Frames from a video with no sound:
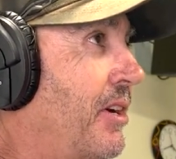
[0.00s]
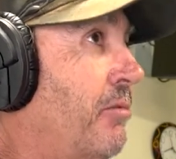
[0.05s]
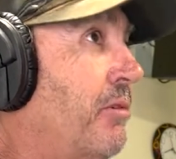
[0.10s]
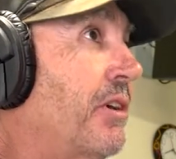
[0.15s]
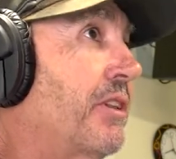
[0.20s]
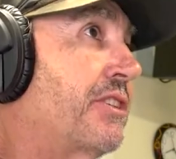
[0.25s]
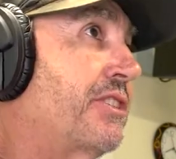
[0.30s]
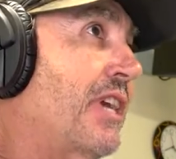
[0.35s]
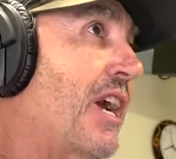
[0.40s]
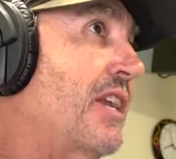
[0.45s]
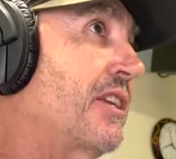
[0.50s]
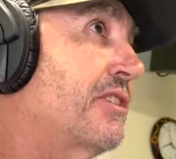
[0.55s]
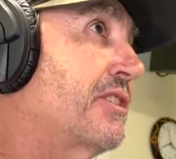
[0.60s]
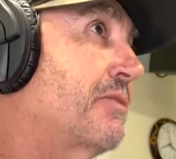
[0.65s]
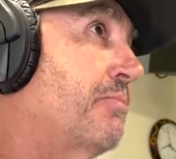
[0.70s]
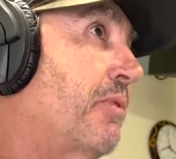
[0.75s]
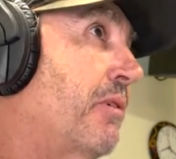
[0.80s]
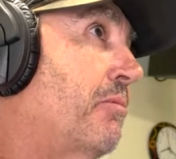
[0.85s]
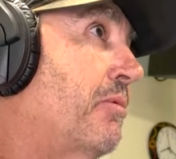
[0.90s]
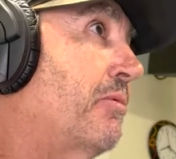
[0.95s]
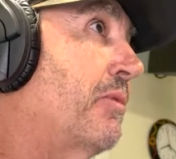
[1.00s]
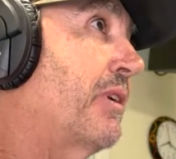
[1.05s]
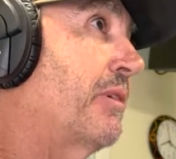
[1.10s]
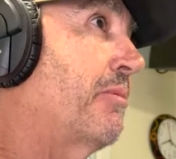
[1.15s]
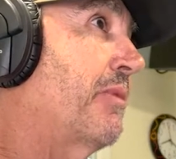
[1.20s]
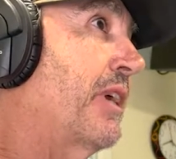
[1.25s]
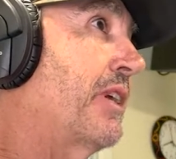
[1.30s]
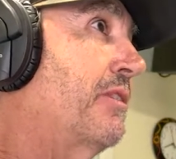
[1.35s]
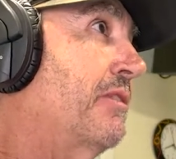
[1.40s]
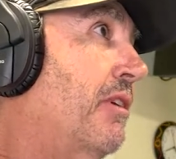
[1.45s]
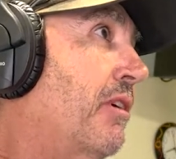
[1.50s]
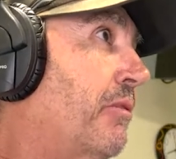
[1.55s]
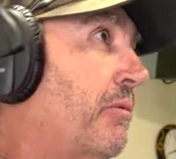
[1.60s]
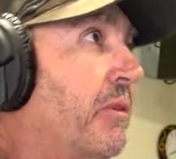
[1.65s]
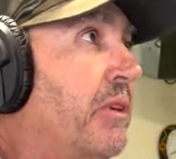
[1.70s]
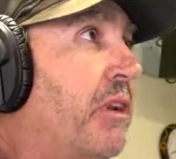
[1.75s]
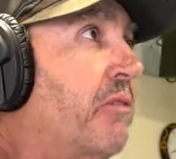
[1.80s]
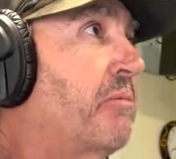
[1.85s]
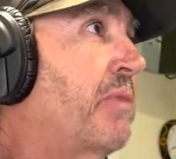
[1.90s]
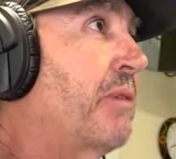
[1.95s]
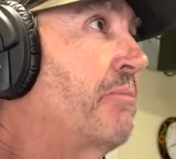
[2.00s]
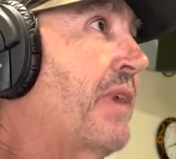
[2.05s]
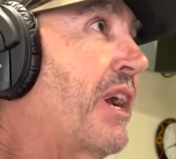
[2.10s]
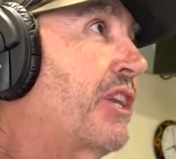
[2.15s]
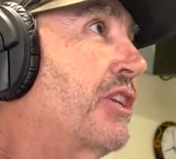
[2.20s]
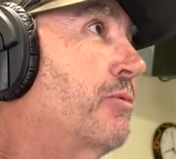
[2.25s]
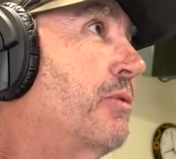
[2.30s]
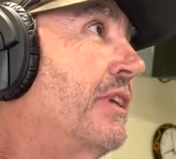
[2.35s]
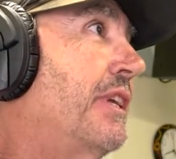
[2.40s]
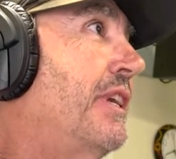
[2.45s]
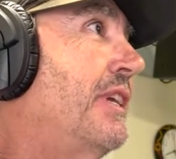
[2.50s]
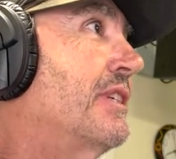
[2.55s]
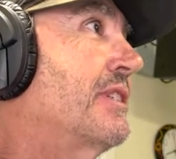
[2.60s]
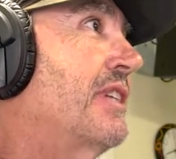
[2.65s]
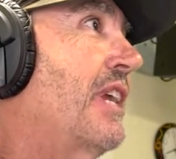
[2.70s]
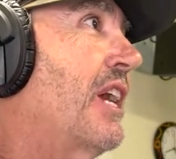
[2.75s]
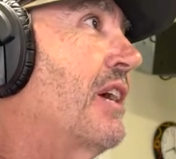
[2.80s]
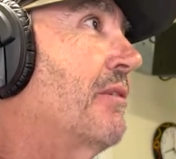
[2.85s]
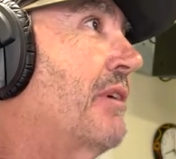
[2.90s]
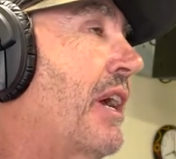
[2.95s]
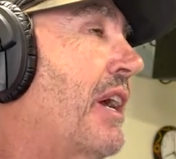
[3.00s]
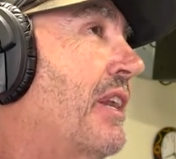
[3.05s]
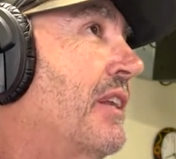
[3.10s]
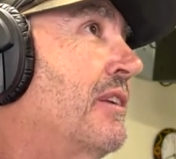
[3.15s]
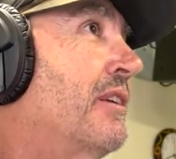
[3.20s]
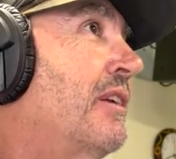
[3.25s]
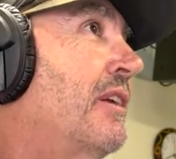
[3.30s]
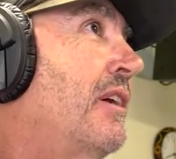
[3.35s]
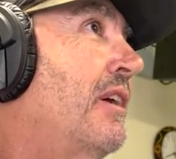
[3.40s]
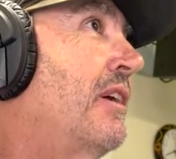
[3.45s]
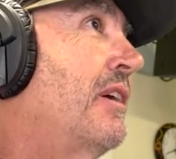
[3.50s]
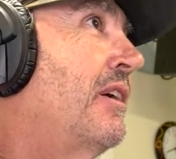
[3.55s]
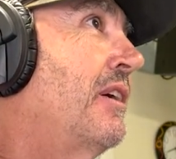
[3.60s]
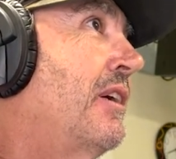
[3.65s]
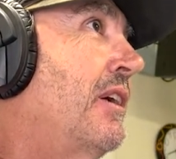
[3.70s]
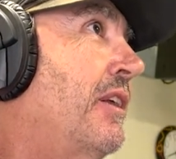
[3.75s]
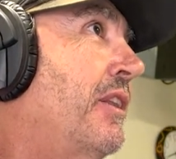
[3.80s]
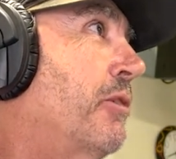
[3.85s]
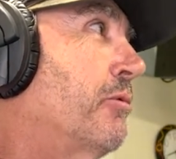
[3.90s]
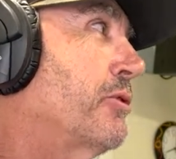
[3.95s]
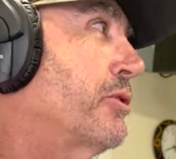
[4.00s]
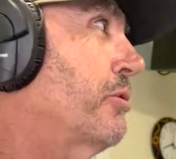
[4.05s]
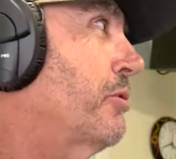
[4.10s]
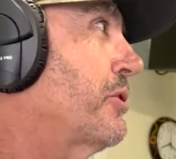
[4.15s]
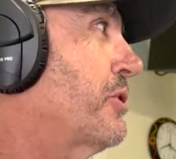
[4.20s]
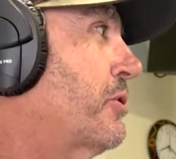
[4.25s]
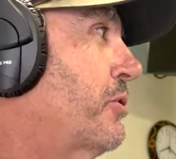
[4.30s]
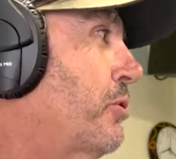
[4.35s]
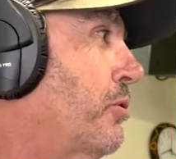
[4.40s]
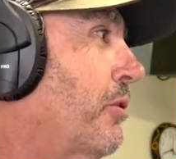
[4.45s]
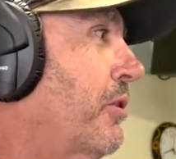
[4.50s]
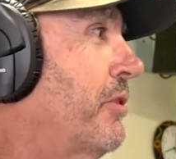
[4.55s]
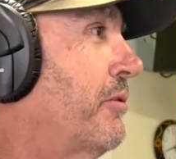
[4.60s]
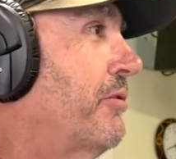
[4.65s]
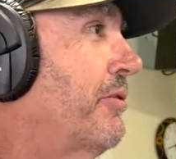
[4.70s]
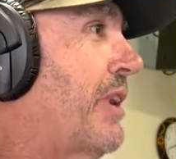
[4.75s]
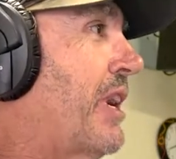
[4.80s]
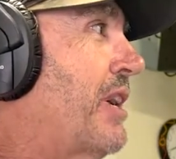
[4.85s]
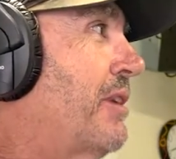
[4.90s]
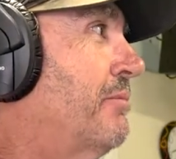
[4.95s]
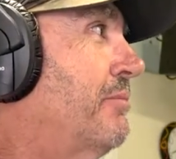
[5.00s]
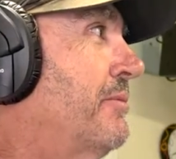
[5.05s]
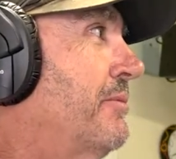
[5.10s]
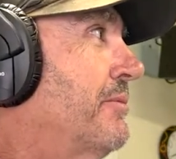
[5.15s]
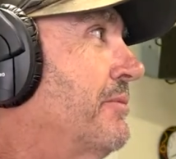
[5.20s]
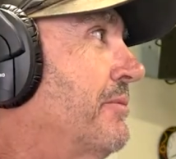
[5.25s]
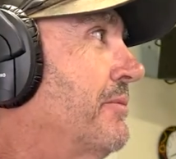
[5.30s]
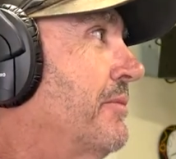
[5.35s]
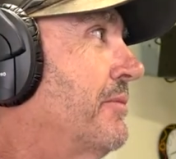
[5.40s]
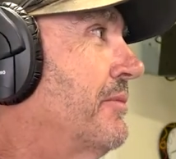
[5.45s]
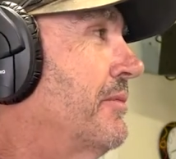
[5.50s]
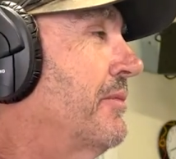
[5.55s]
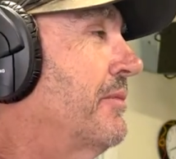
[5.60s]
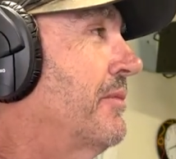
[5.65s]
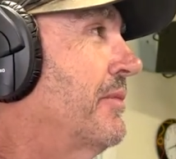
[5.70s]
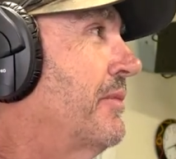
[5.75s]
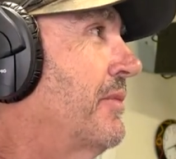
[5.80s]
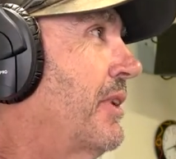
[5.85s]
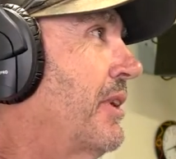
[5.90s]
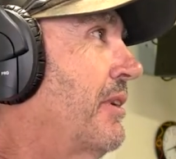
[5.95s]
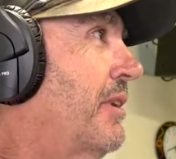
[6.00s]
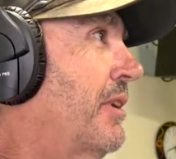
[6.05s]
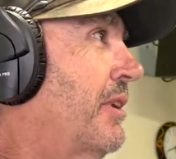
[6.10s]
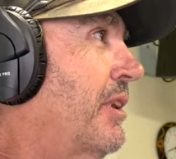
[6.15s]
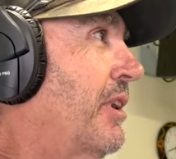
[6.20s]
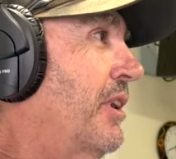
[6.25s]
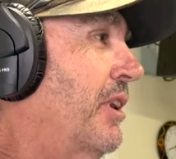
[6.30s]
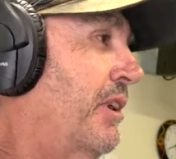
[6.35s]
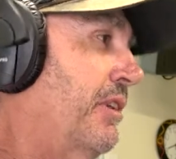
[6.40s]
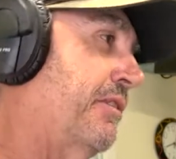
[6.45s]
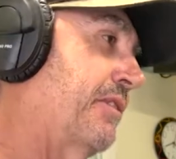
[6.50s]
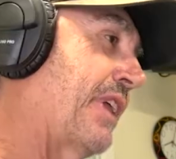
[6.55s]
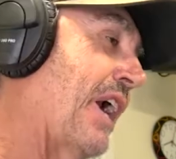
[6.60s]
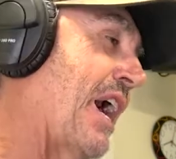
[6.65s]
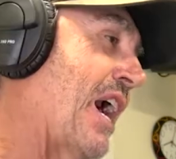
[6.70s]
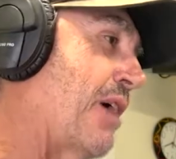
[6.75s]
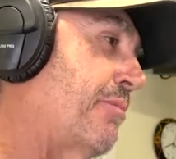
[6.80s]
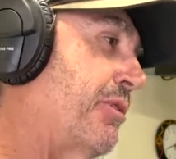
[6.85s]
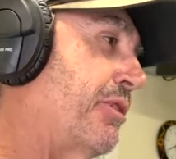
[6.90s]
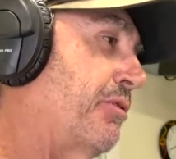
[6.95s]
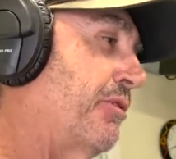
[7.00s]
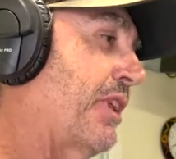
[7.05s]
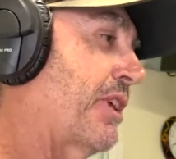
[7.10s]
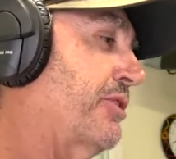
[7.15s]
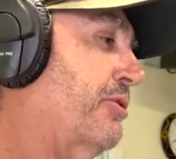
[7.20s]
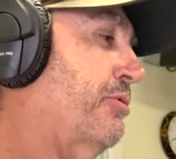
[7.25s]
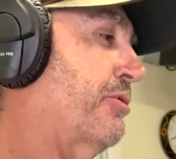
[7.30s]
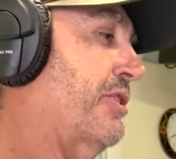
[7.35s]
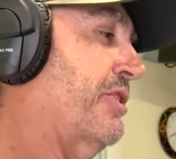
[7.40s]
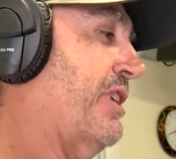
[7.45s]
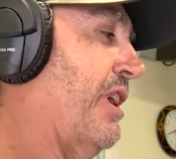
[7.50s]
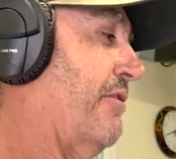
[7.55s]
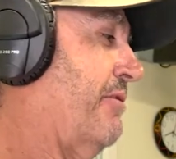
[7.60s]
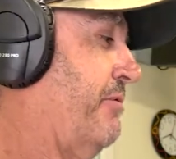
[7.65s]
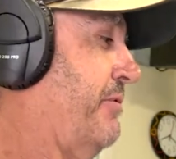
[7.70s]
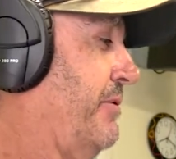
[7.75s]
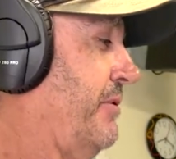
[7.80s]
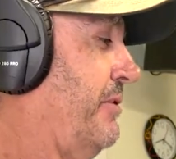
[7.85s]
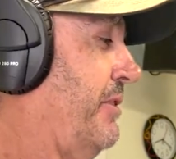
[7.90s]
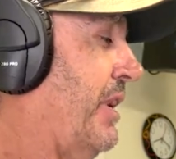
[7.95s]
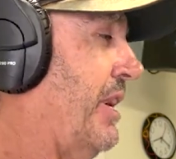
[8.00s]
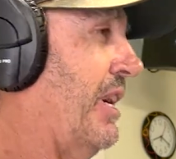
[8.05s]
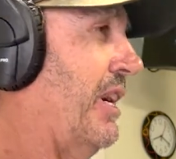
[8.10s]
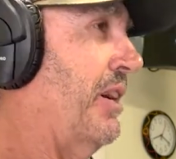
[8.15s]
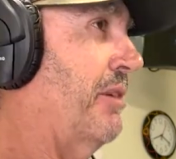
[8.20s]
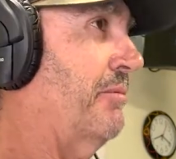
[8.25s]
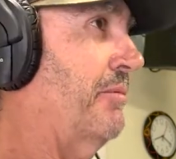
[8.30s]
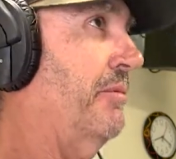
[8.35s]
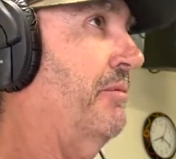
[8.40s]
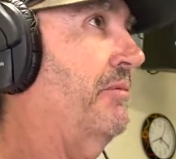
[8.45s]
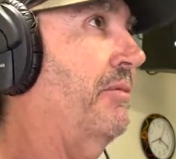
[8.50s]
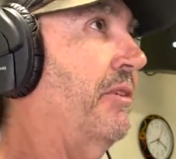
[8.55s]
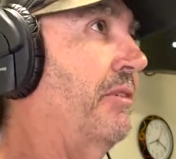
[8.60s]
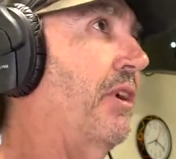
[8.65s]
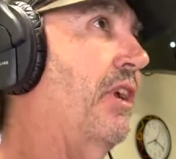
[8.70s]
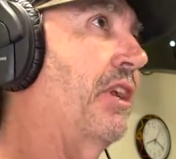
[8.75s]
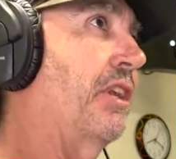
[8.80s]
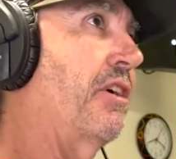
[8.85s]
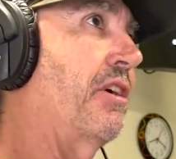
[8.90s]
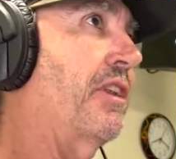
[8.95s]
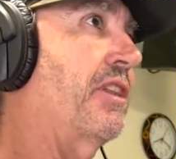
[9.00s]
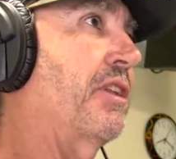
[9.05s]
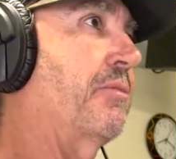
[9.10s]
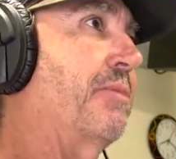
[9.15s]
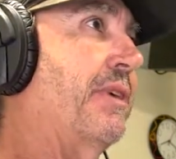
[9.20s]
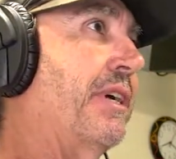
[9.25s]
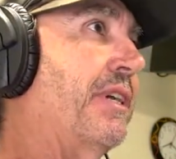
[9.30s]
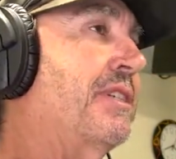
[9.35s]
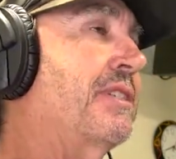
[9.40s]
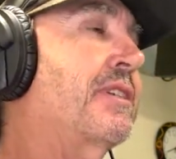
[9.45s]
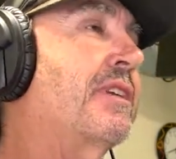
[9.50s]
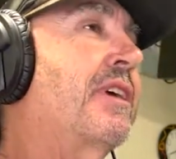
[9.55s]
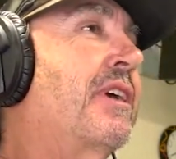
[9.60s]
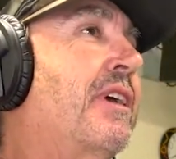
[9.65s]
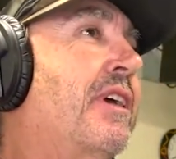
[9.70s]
Well, the changes have probably been. I oh, mean, I've been back twenty years now, and there was always talk of um, the hub and all that sort of stuff um, early on in the piece.